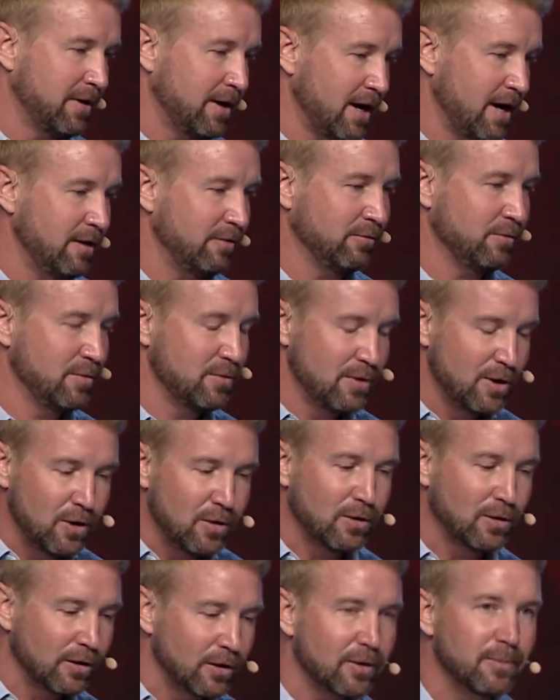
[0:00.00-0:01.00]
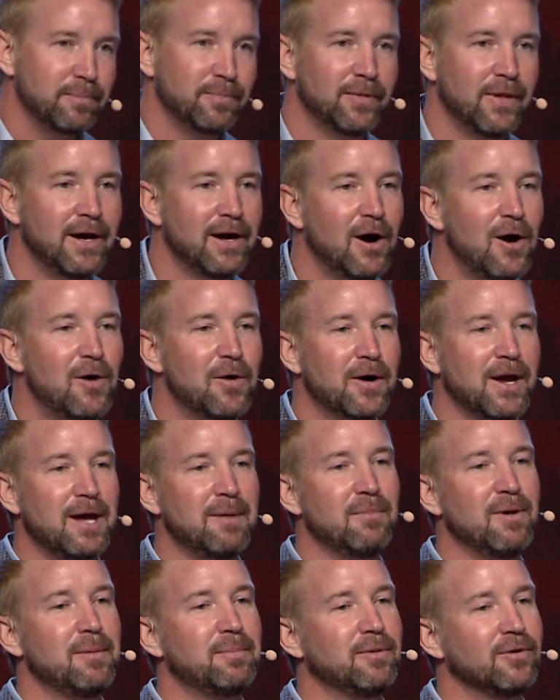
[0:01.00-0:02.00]
I got through Googling them, they all
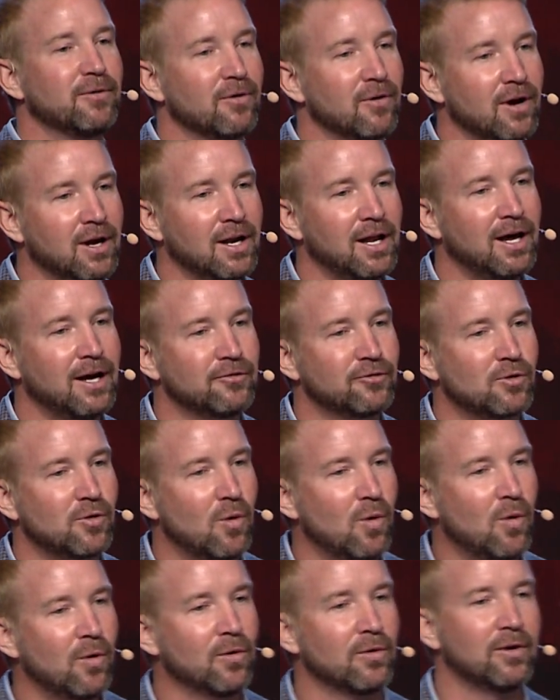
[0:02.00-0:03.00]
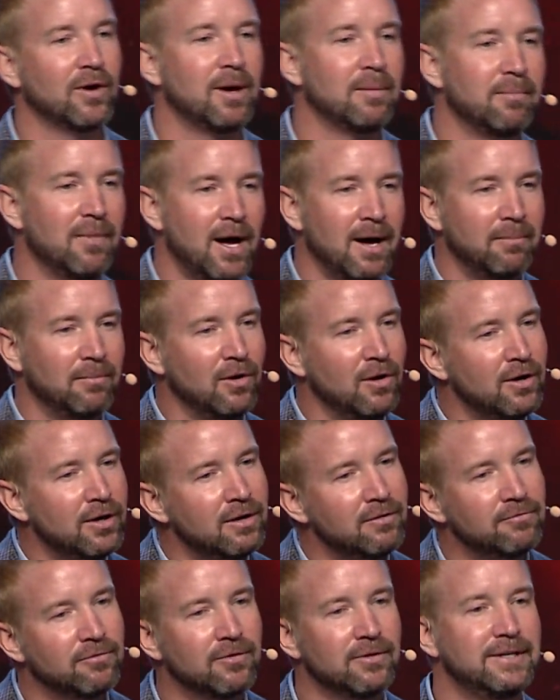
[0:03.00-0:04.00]
came up in chronological order, and I'm
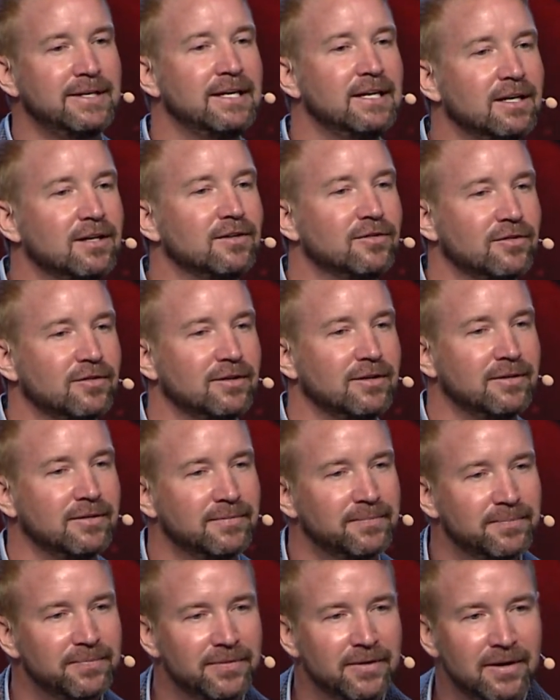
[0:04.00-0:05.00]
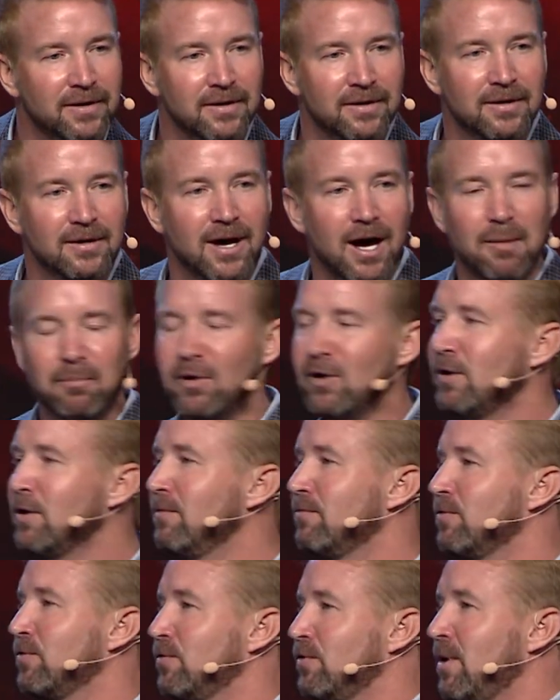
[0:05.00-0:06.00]
looking for a tendency. I'm
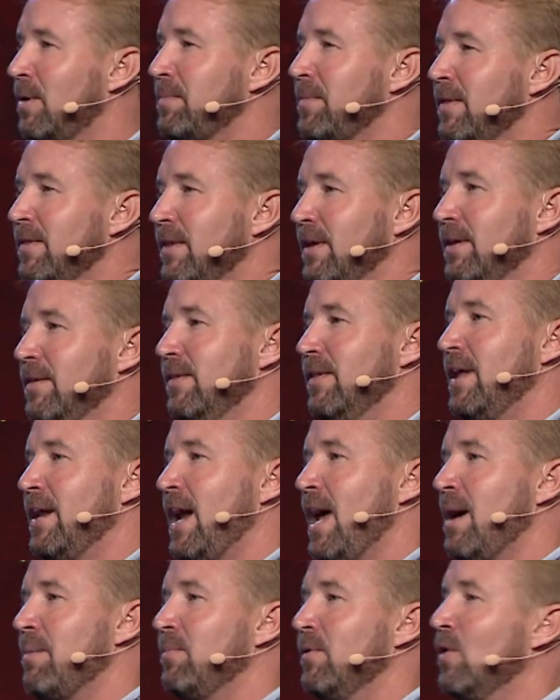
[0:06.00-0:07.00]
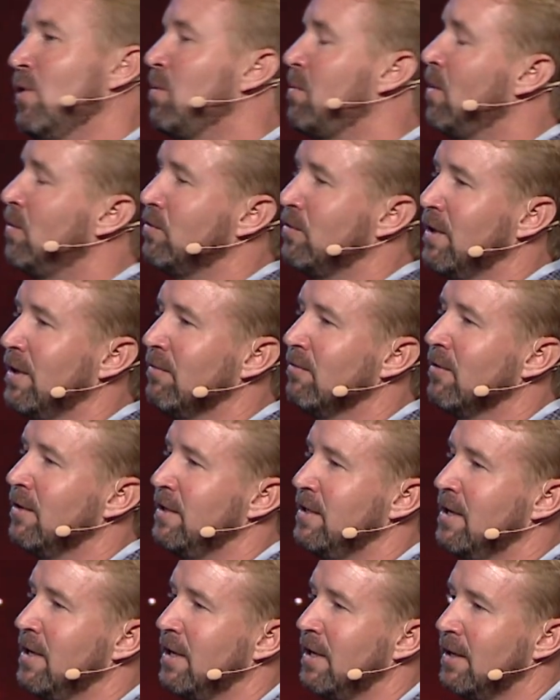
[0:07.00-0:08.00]
looking for something that happened almost every
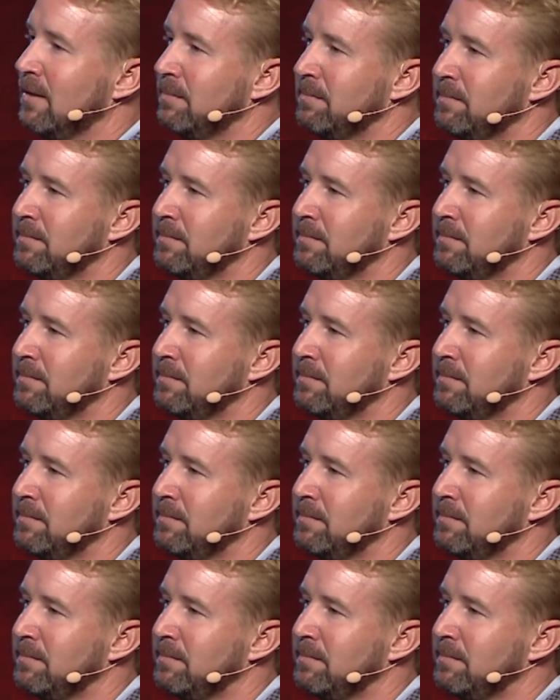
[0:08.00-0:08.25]
time.